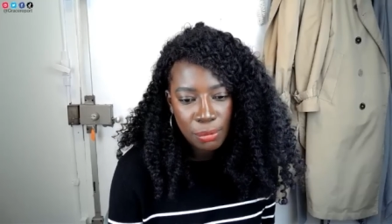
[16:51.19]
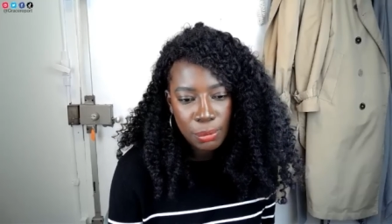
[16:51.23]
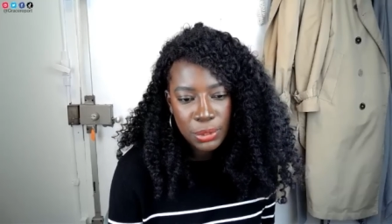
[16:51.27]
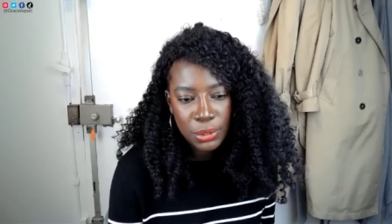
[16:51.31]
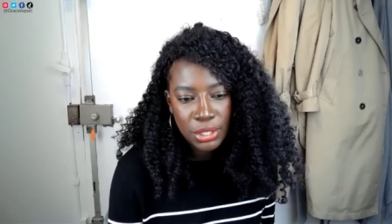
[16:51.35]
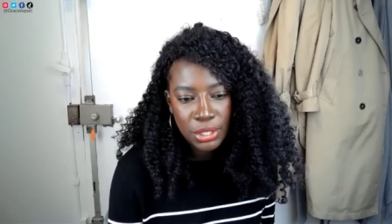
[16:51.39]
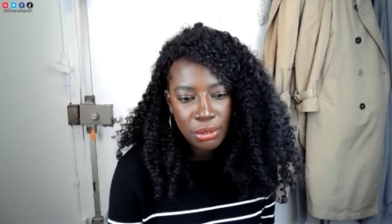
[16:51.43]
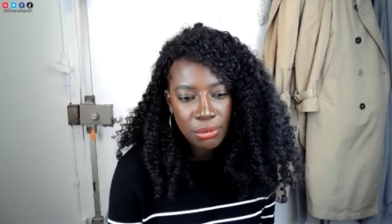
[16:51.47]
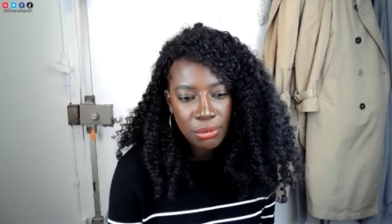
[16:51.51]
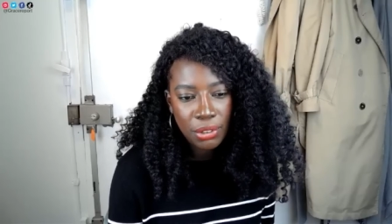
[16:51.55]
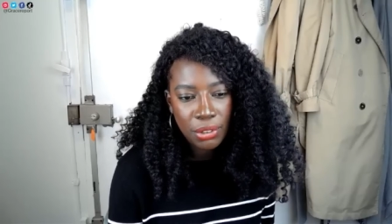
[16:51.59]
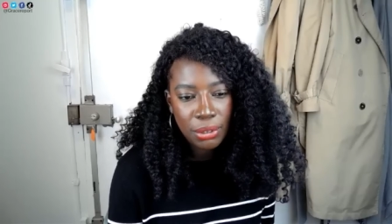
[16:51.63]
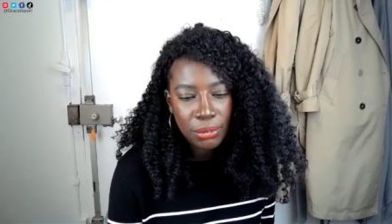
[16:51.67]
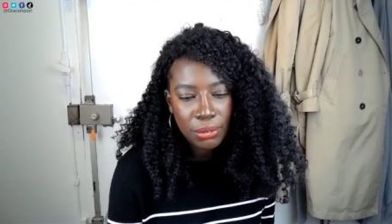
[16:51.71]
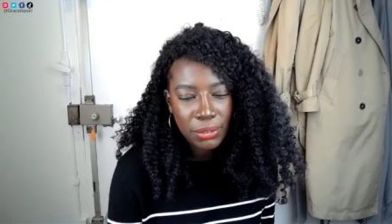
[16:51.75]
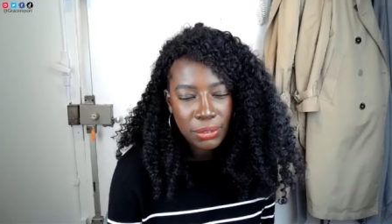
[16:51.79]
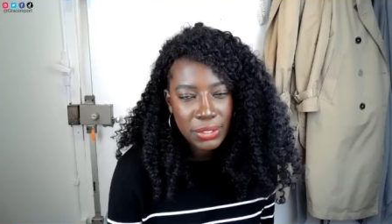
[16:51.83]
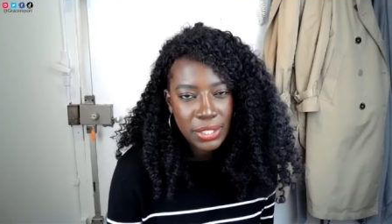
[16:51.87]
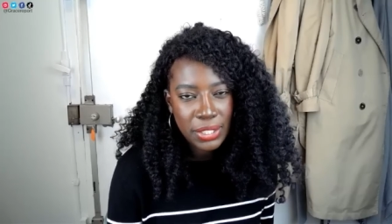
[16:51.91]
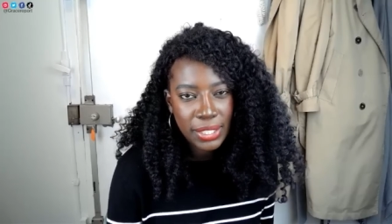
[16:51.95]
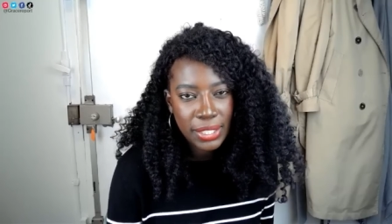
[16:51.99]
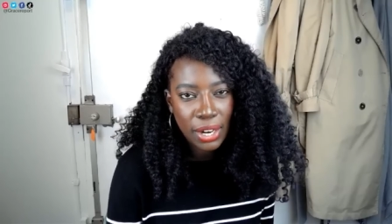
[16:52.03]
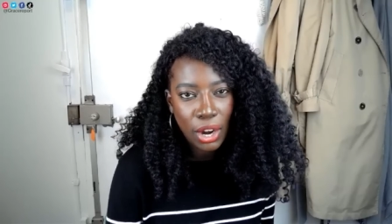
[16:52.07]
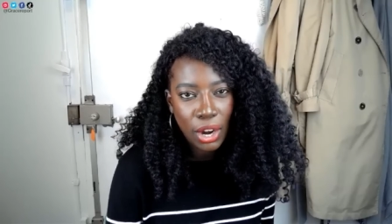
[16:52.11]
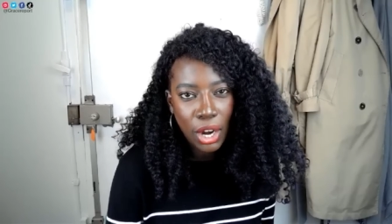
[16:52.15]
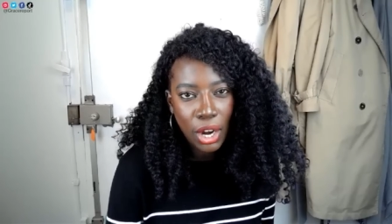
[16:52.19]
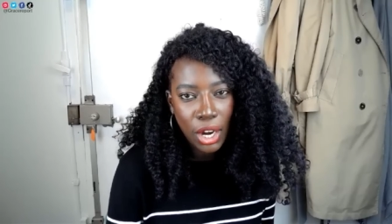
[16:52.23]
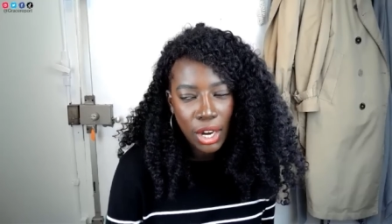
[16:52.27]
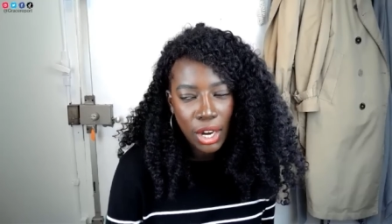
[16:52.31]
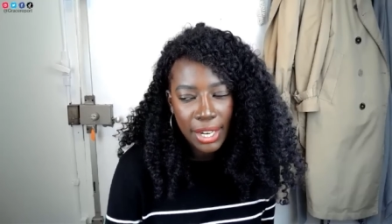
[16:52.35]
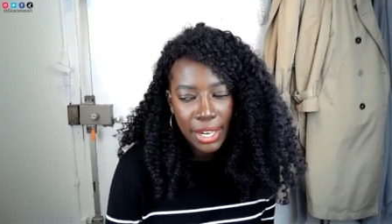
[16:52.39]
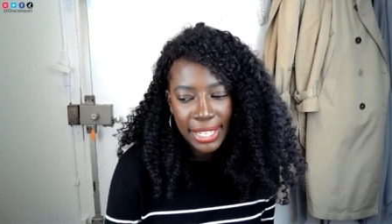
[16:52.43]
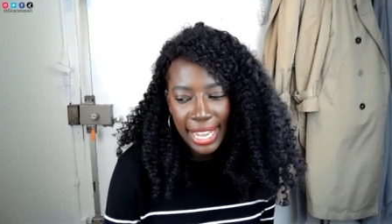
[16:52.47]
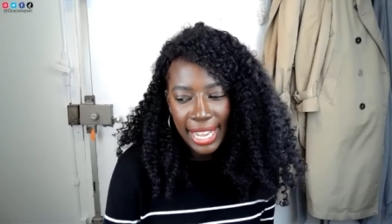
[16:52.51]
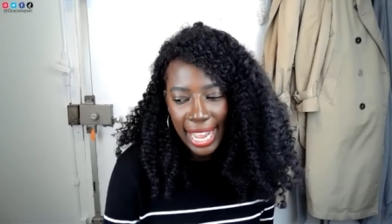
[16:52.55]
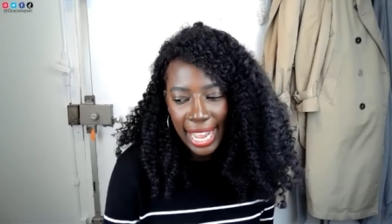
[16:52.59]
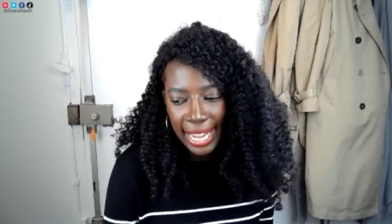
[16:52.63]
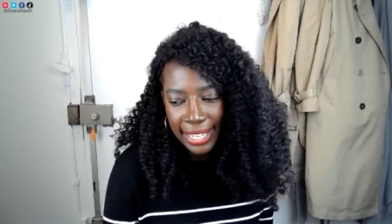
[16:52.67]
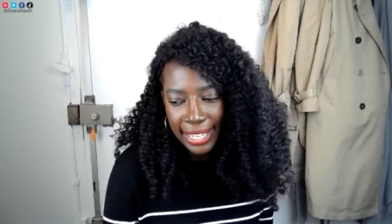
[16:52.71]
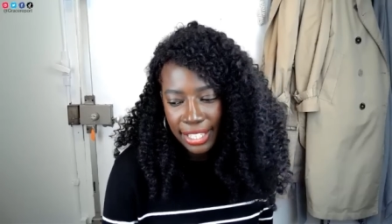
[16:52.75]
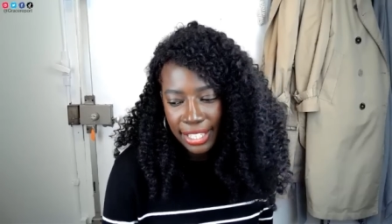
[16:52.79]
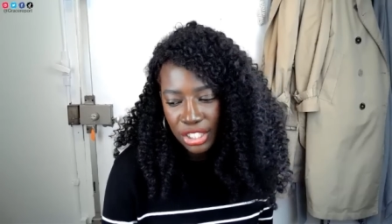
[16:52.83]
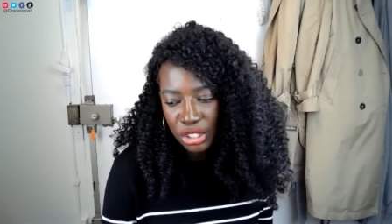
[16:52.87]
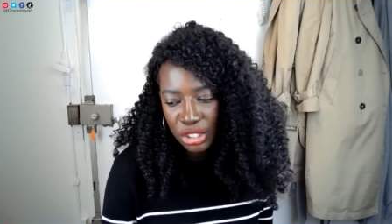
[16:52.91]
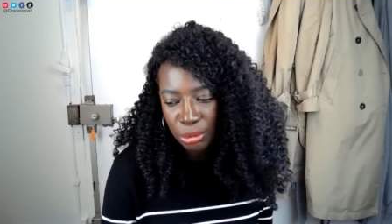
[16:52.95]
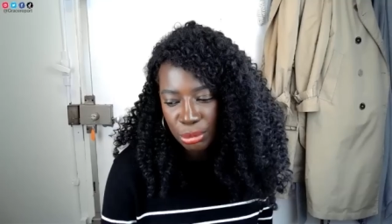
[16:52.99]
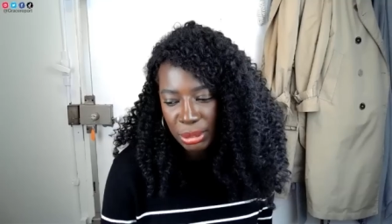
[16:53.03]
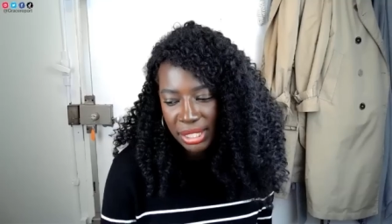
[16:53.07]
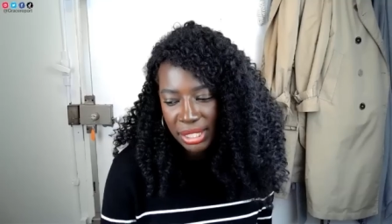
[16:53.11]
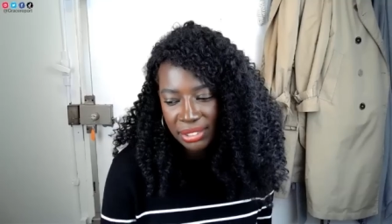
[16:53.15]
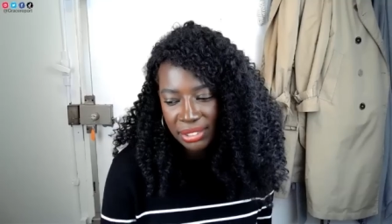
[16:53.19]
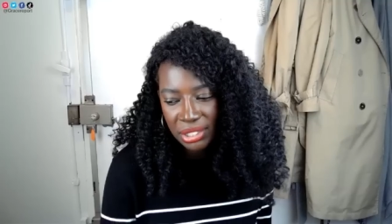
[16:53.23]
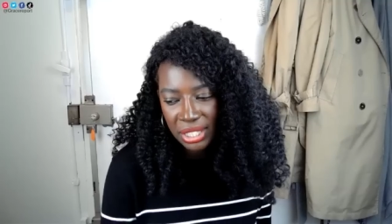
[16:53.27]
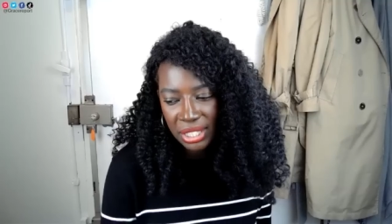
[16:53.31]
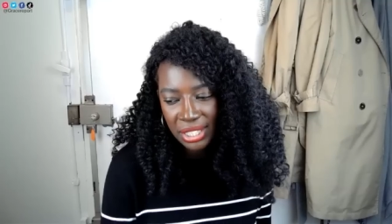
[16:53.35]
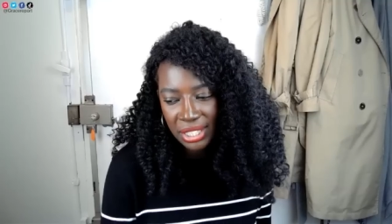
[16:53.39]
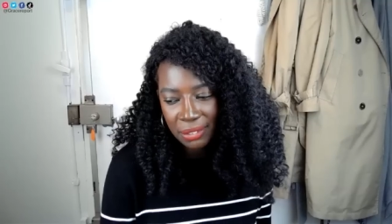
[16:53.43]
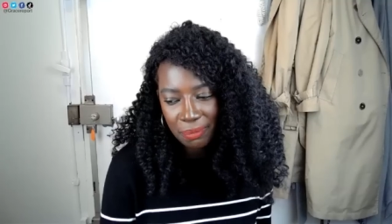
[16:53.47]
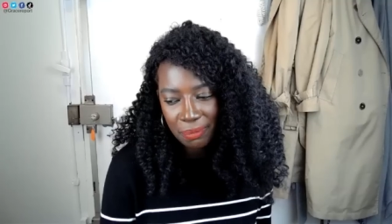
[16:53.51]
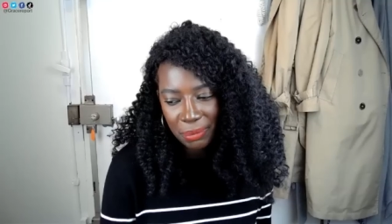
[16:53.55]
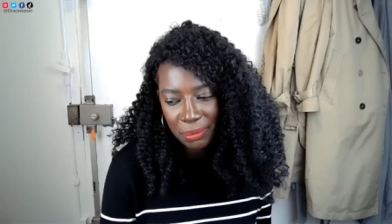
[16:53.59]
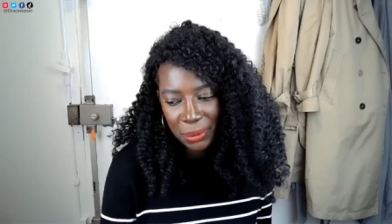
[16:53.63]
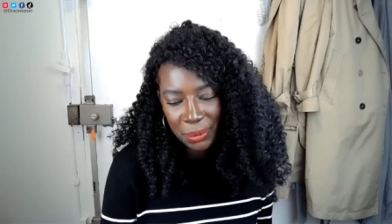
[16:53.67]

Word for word: which I felt was an odd adage because, like,